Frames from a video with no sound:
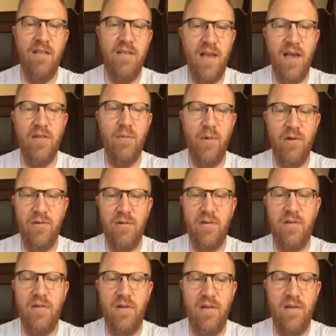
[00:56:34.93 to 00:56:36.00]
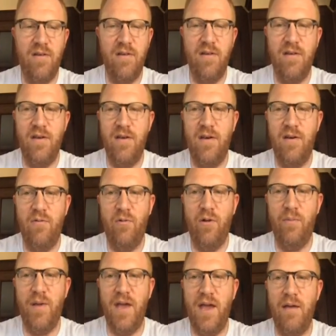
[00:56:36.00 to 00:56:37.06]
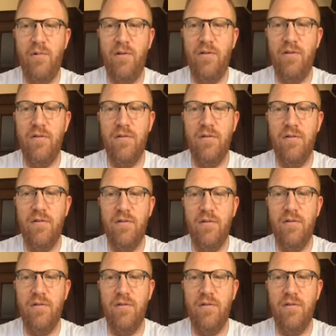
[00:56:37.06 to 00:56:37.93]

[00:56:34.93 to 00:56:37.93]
Desmos will be able to,